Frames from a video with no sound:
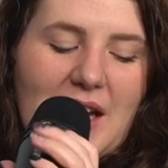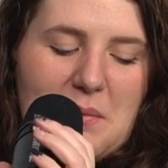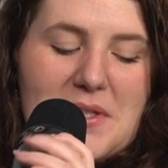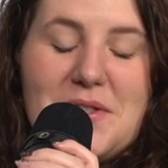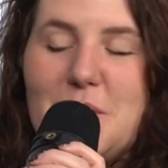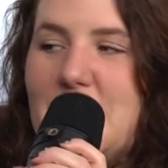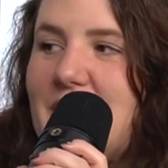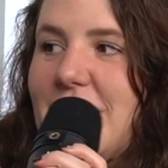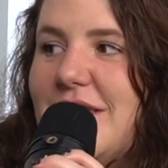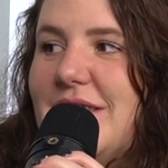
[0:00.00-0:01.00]
I'm a
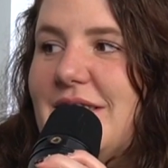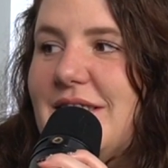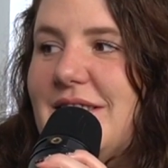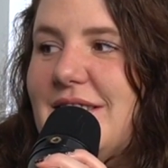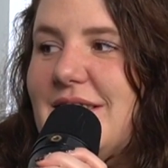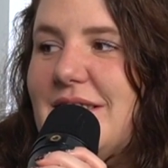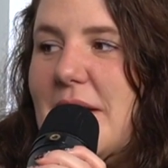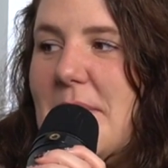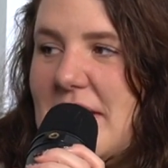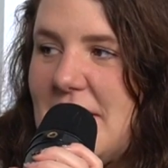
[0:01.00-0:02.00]
snorer.
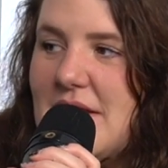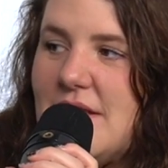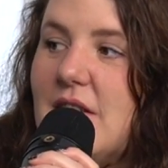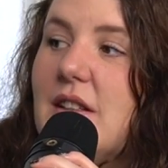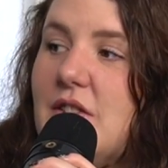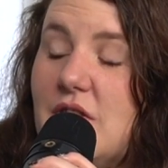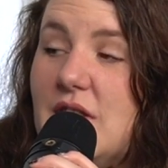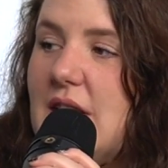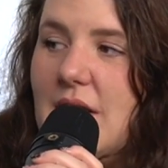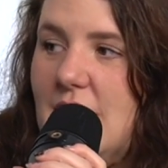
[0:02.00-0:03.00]
And my sister
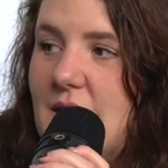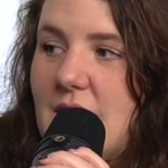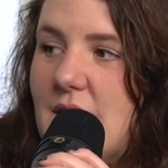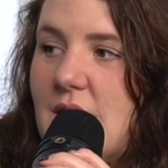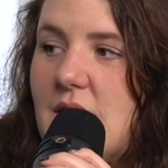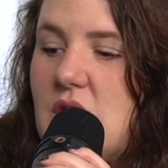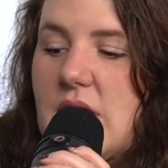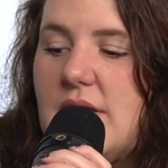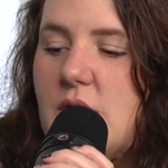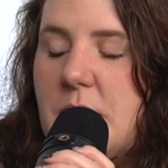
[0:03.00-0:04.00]
literally,
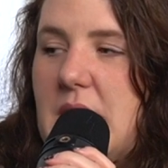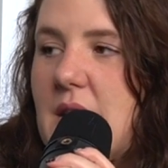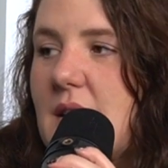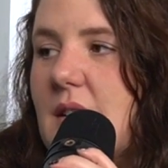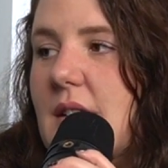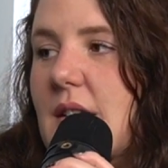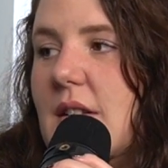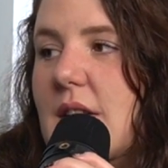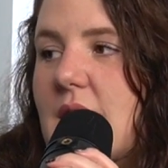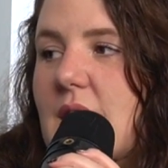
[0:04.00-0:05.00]
she's so mean.
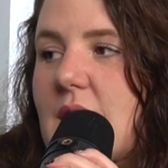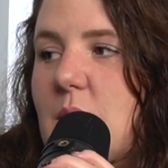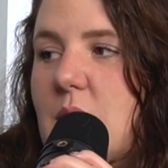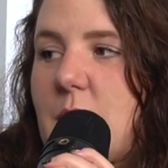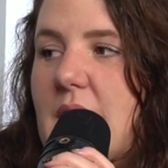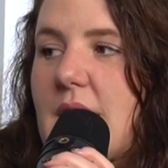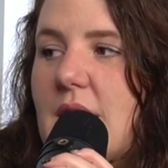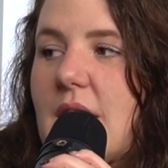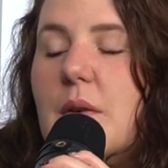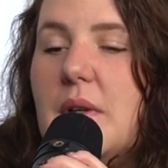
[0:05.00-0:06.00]

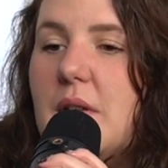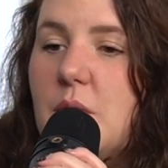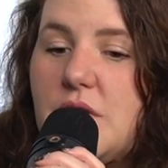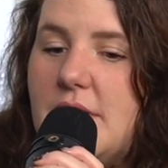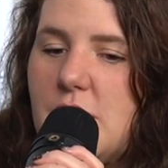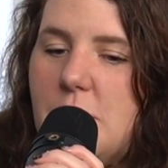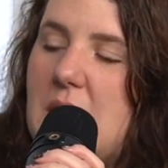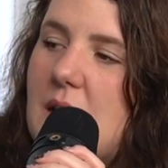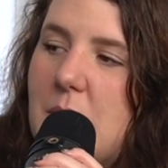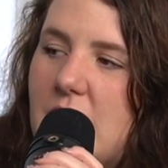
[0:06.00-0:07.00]
She's so
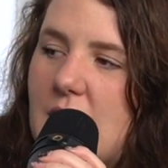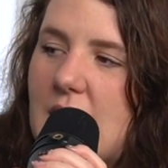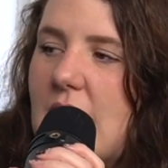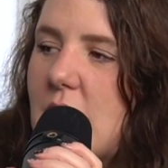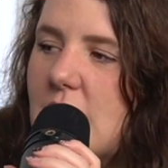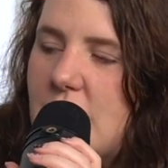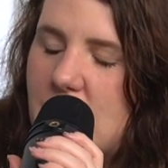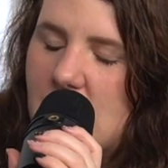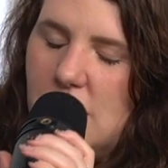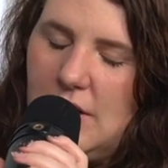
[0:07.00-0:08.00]
mean about it. Like, I'll
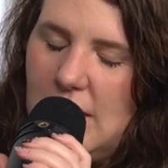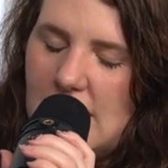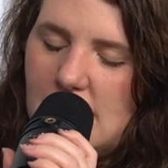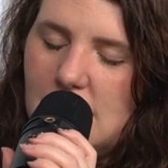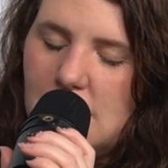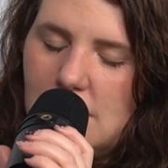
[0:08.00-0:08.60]
literally go like this.